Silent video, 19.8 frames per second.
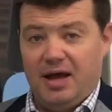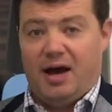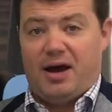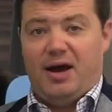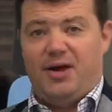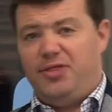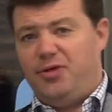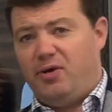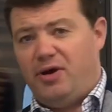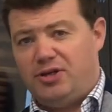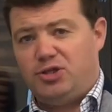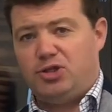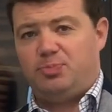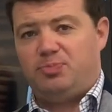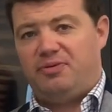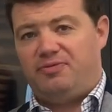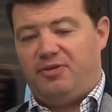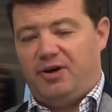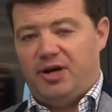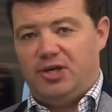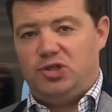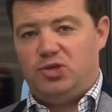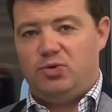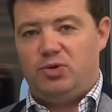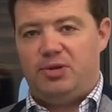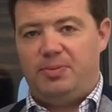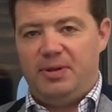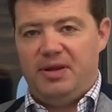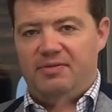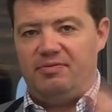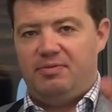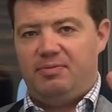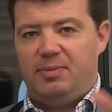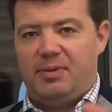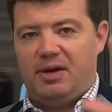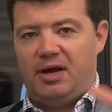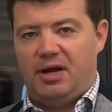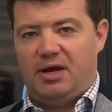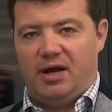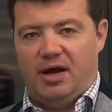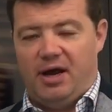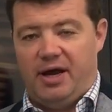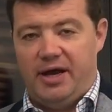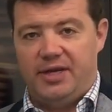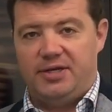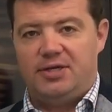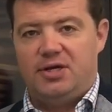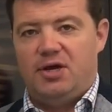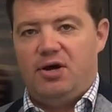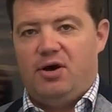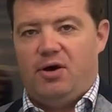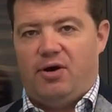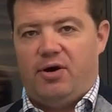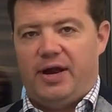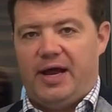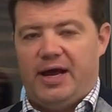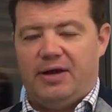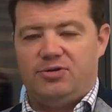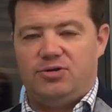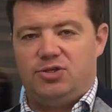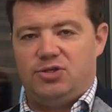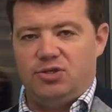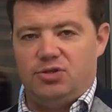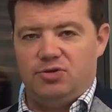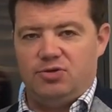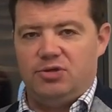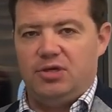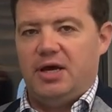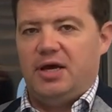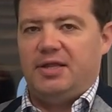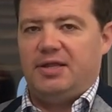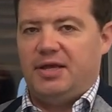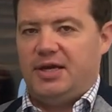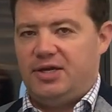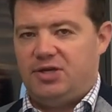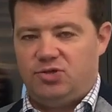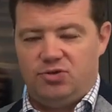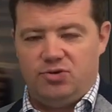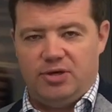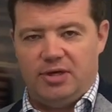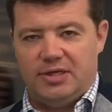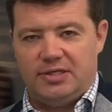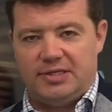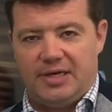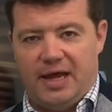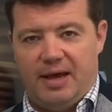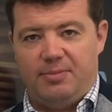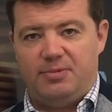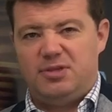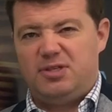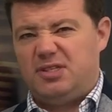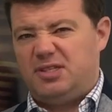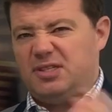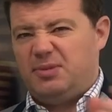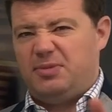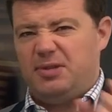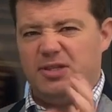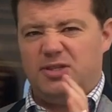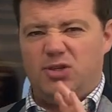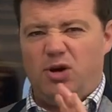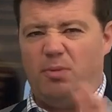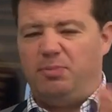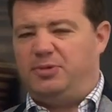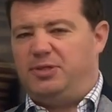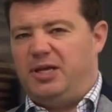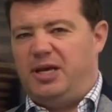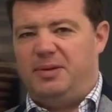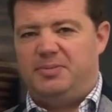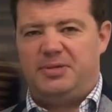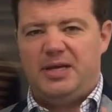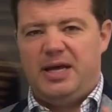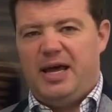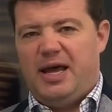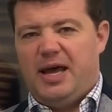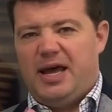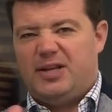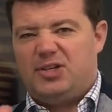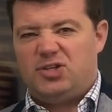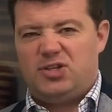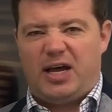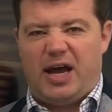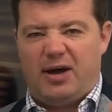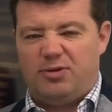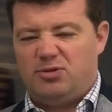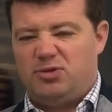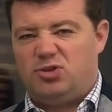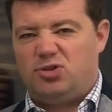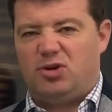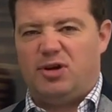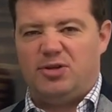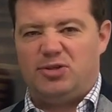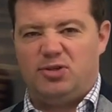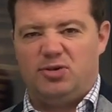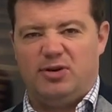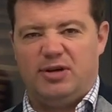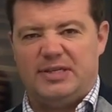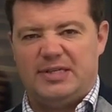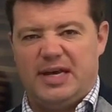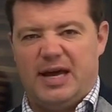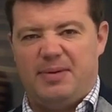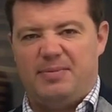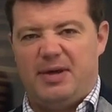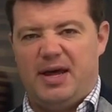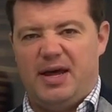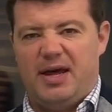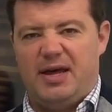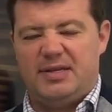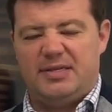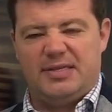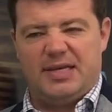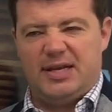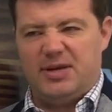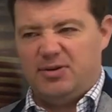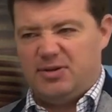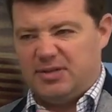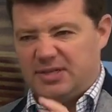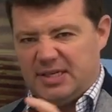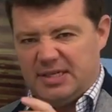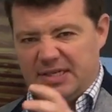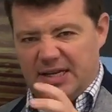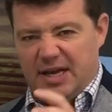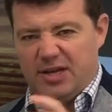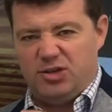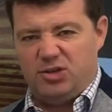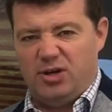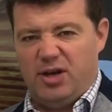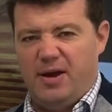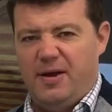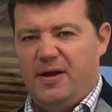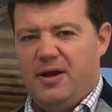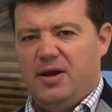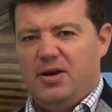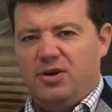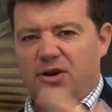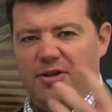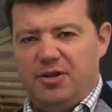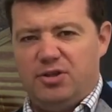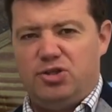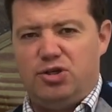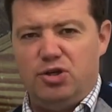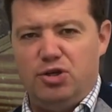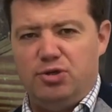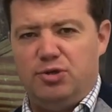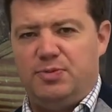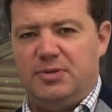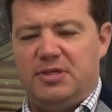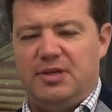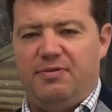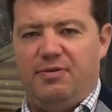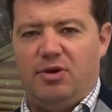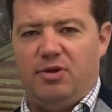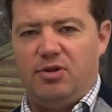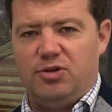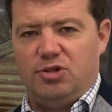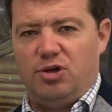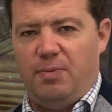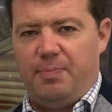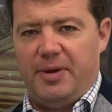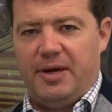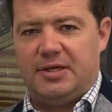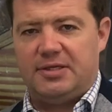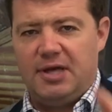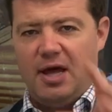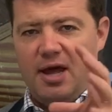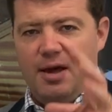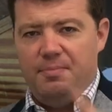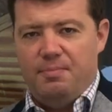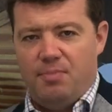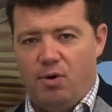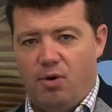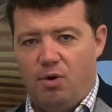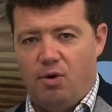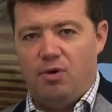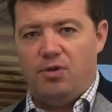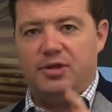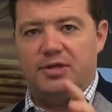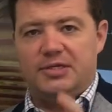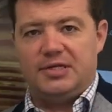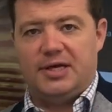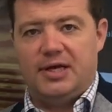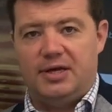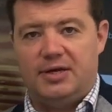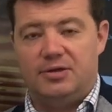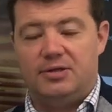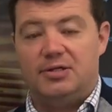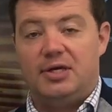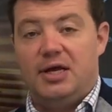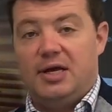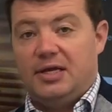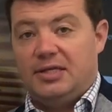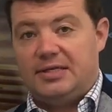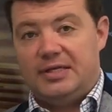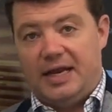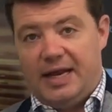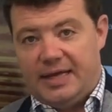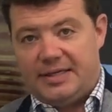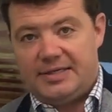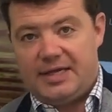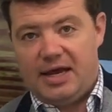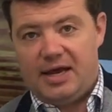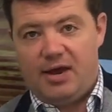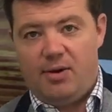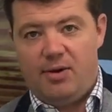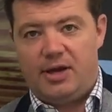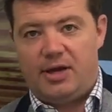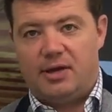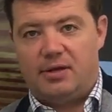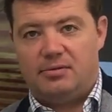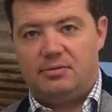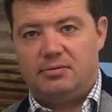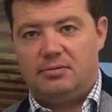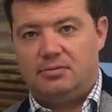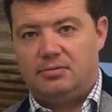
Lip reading: I thought I'd just provide you with a bit of a guide on how to do the history exams, some of the top tips, and so how to structure exam skills, etc. Nothing too specific on the topics, more the skills. So let's get going.